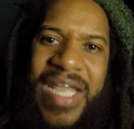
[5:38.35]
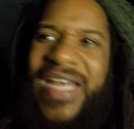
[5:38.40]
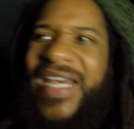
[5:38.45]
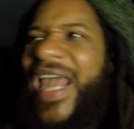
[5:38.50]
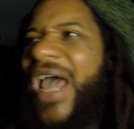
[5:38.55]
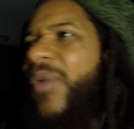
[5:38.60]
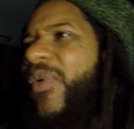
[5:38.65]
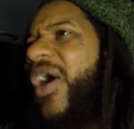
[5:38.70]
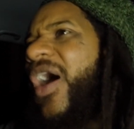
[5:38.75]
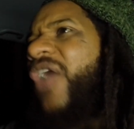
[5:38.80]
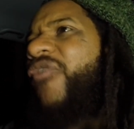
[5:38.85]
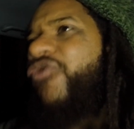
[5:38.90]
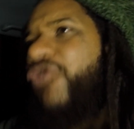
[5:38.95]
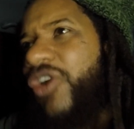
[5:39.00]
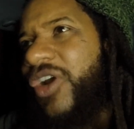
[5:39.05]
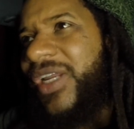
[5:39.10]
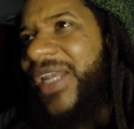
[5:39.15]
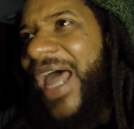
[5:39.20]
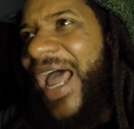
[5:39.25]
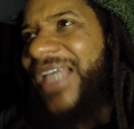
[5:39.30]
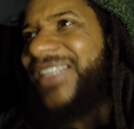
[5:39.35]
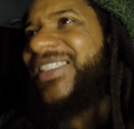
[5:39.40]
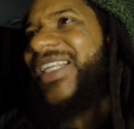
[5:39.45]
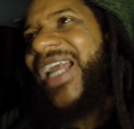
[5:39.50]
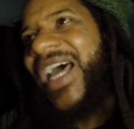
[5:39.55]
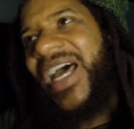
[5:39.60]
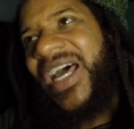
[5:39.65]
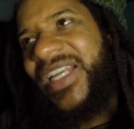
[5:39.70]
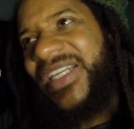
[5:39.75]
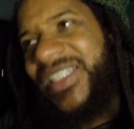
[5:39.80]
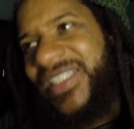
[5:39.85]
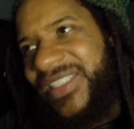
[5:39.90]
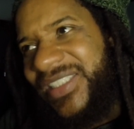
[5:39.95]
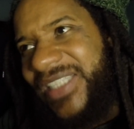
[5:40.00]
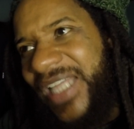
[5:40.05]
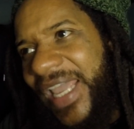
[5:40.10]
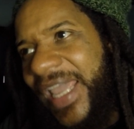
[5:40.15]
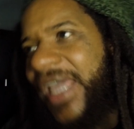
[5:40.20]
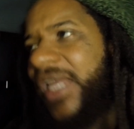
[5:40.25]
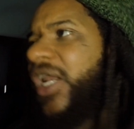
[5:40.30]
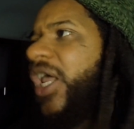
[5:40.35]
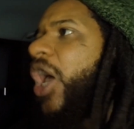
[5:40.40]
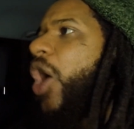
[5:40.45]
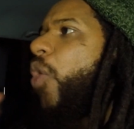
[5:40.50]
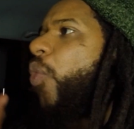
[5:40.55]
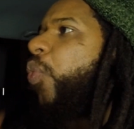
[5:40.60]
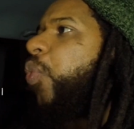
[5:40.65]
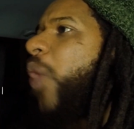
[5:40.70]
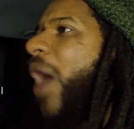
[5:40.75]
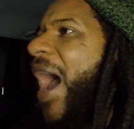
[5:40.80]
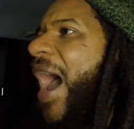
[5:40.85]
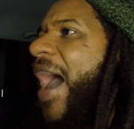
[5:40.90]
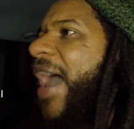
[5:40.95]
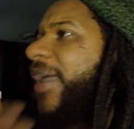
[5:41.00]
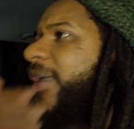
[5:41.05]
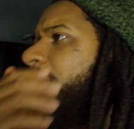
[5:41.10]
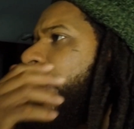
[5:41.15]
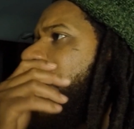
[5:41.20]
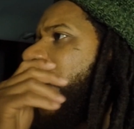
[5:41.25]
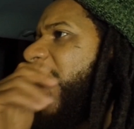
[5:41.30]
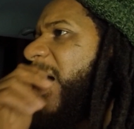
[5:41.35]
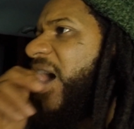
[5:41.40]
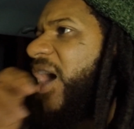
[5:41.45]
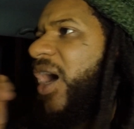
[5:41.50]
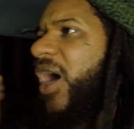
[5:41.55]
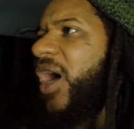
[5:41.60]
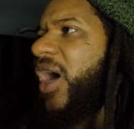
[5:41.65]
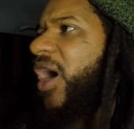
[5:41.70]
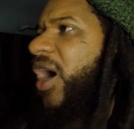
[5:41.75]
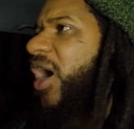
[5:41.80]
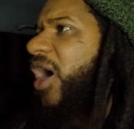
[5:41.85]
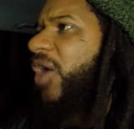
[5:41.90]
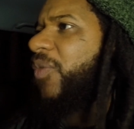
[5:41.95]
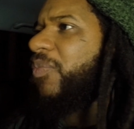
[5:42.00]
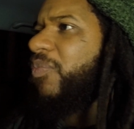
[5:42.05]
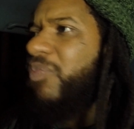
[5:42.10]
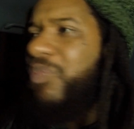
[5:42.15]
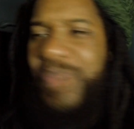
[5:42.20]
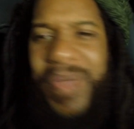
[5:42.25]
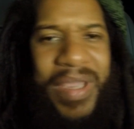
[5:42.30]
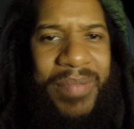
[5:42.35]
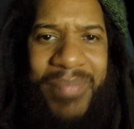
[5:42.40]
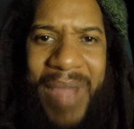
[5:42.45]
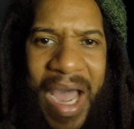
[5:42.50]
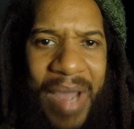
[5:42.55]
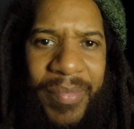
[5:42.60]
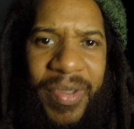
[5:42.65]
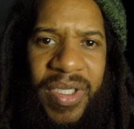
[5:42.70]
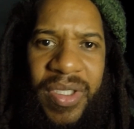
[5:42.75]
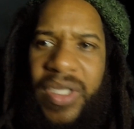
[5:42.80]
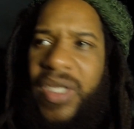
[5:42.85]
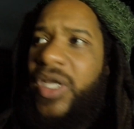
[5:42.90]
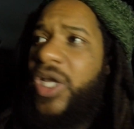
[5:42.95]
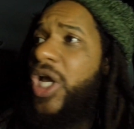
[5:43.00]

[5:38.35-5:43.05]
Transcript: Now I realize and I understand why our big mama,